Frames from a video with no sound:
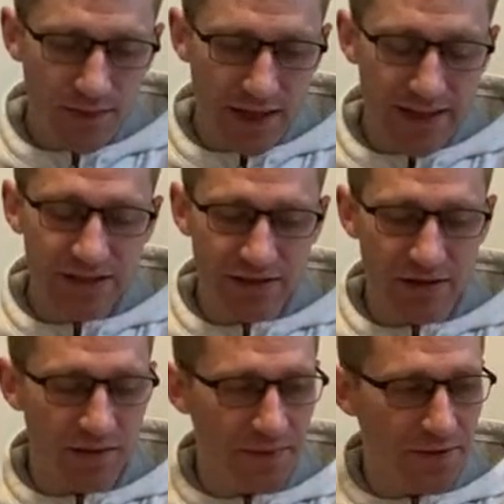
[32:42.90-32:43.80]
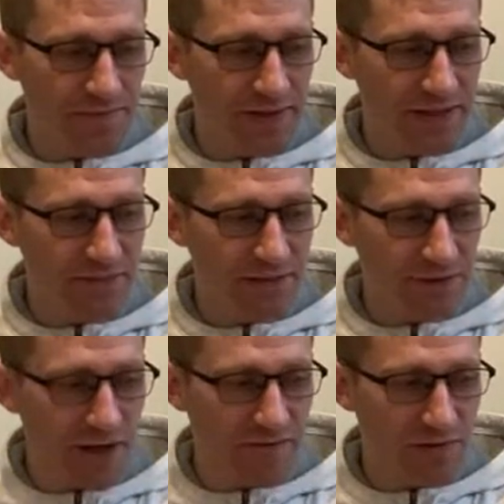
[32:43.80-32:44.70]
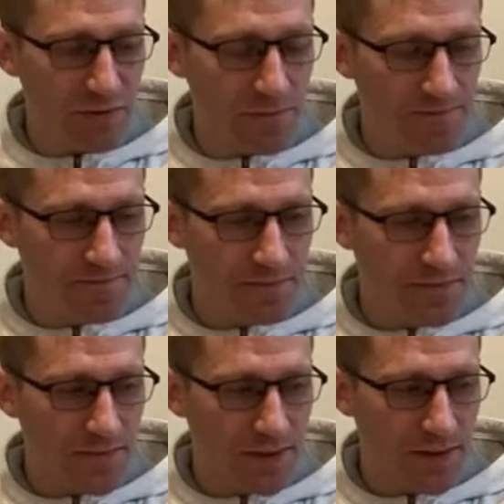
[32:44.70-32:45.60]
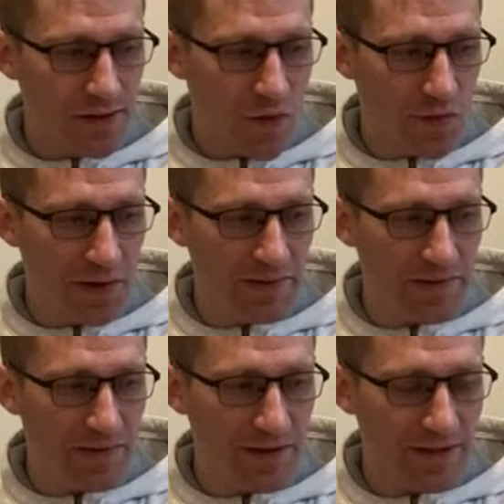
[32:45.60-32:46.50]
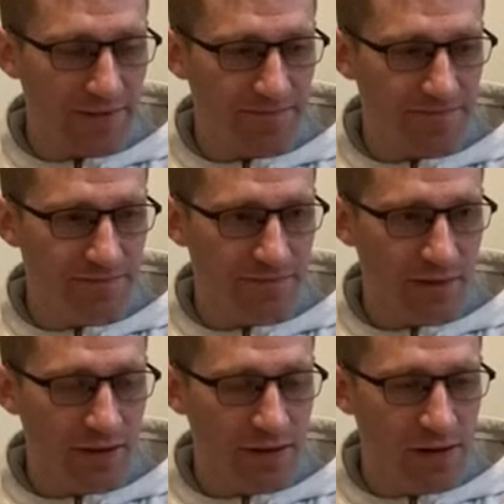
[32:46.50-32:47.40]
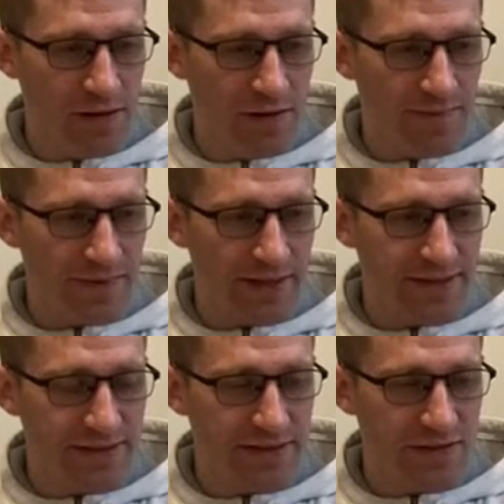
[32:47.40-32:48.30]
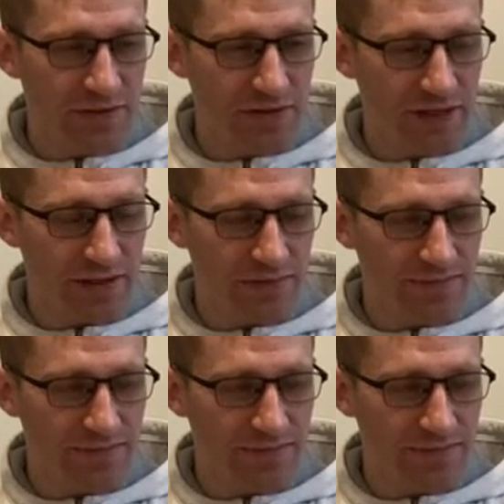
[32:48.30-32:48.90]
It is calm though. It is much more comfortable throughout the body. It's just so subtle.